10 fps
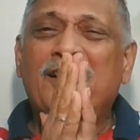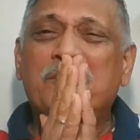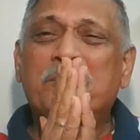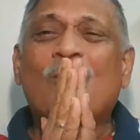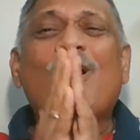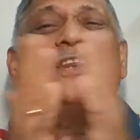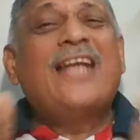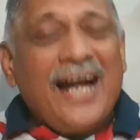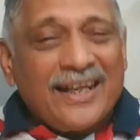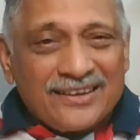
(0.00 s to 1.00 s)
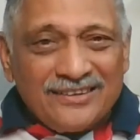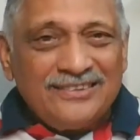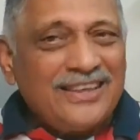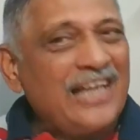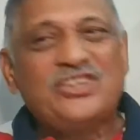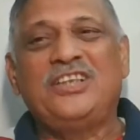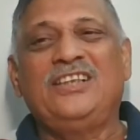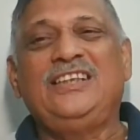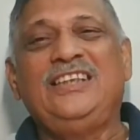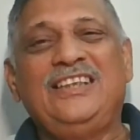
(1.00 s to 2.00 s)
But all that
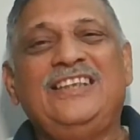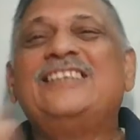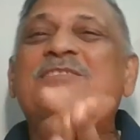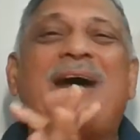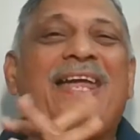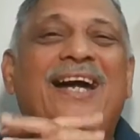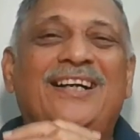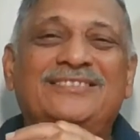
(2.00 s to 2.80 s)
naturally is Maya.